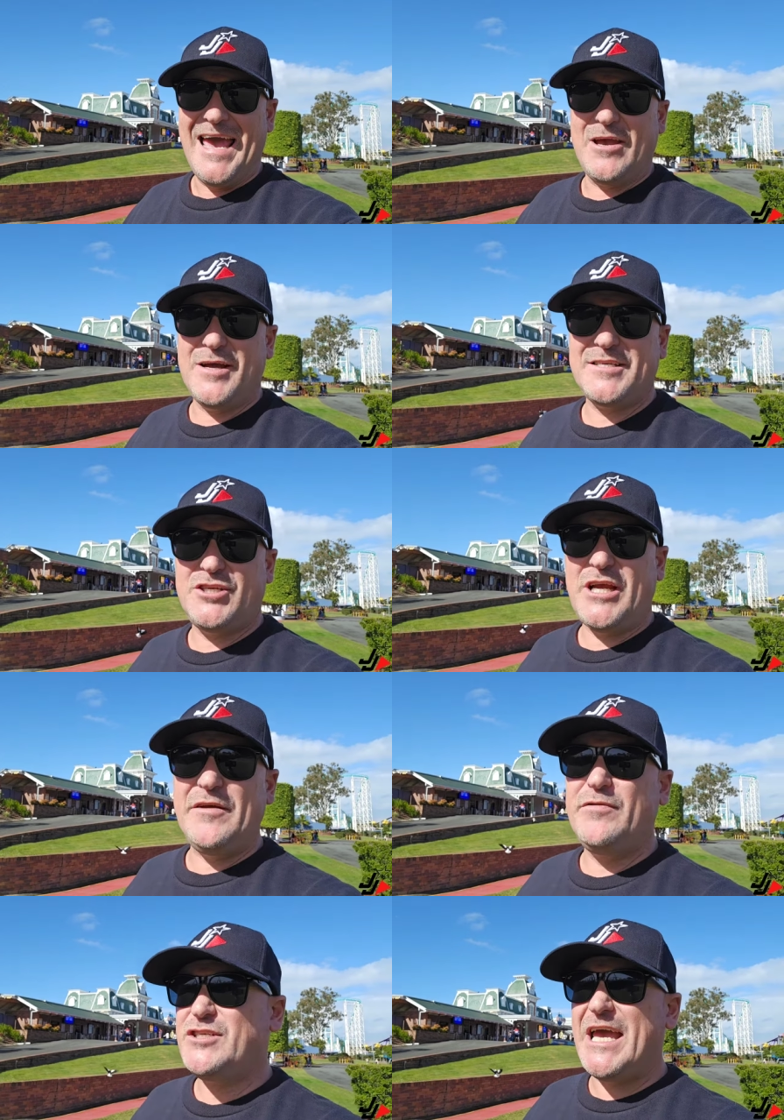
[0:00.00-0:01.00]
Hey guys, it's
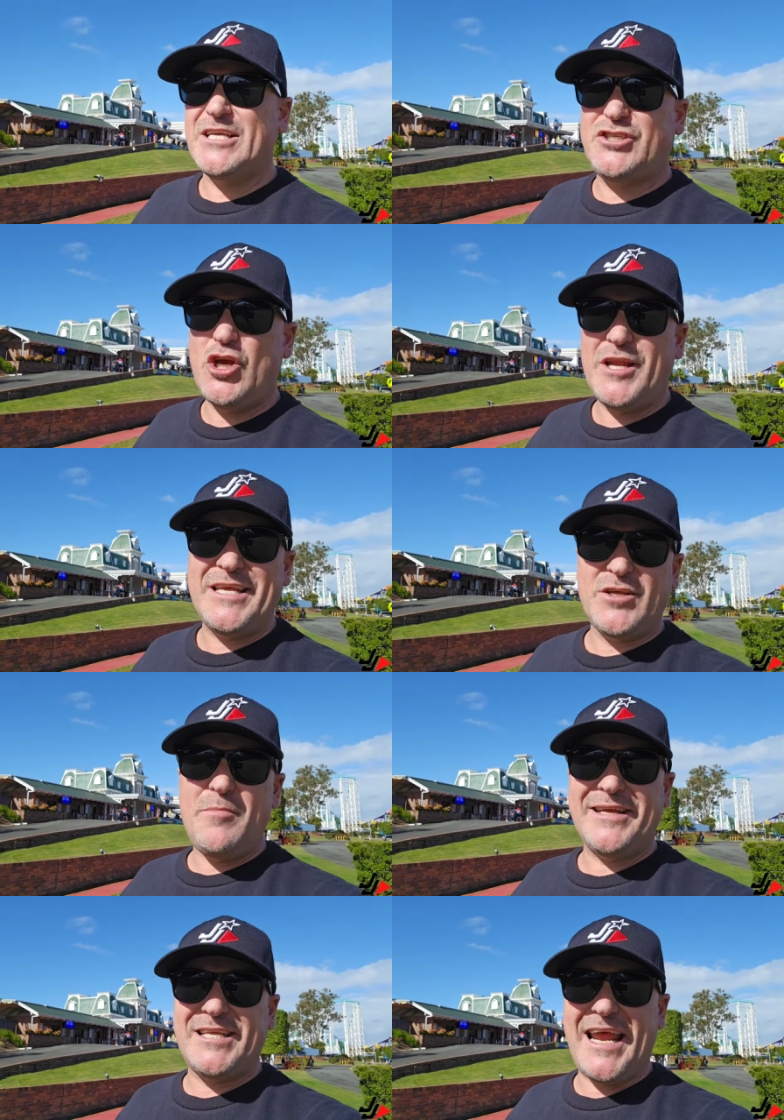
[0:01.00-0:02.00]
Shane from Jaggs Journeys. I'm
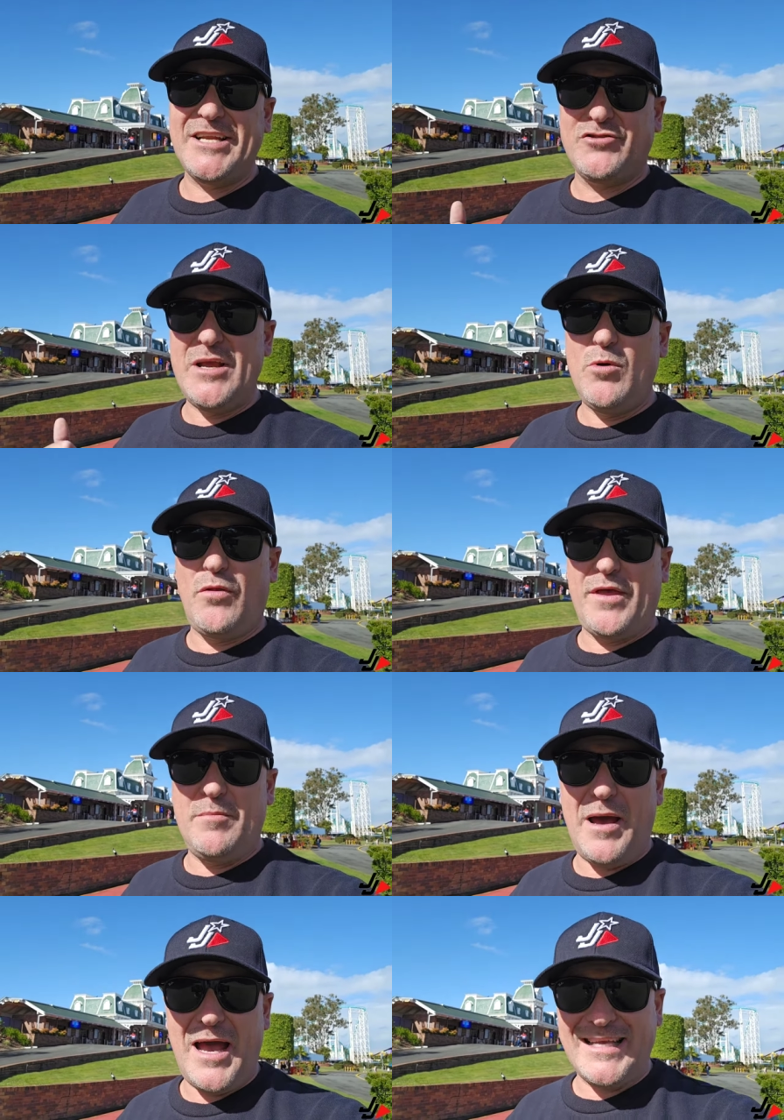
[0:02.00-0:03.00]
back today at Dreamworld
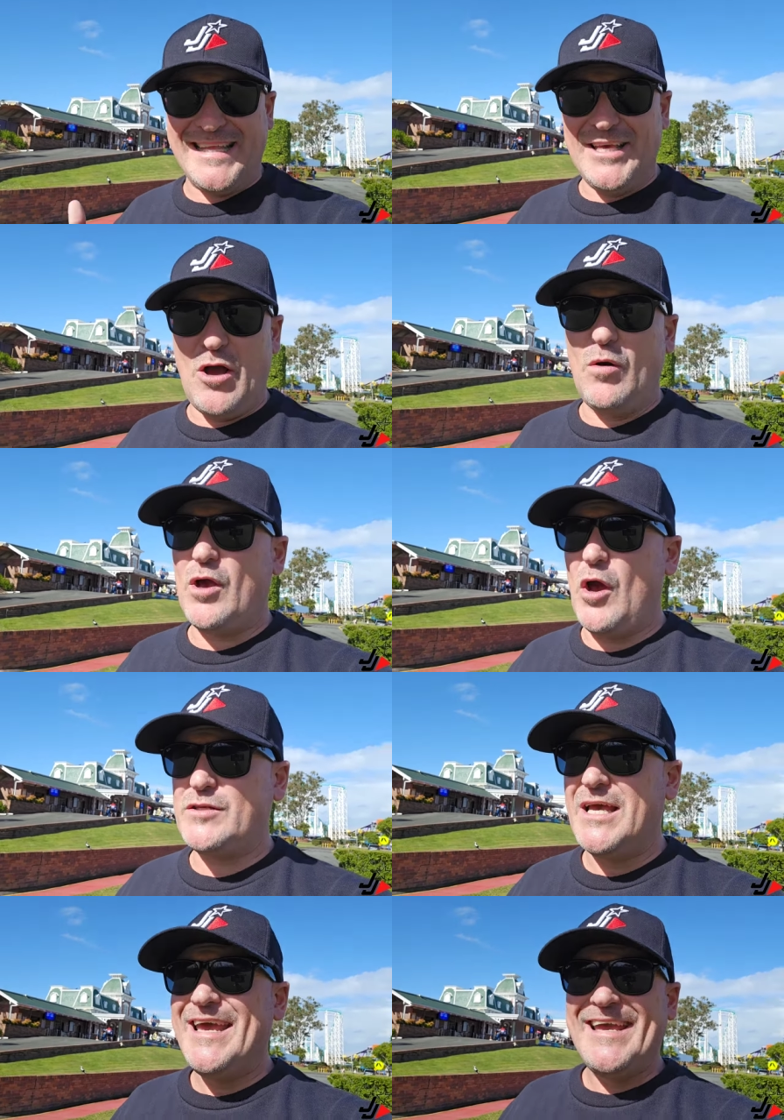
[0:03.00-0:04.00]
Themepark in the Gold Coast.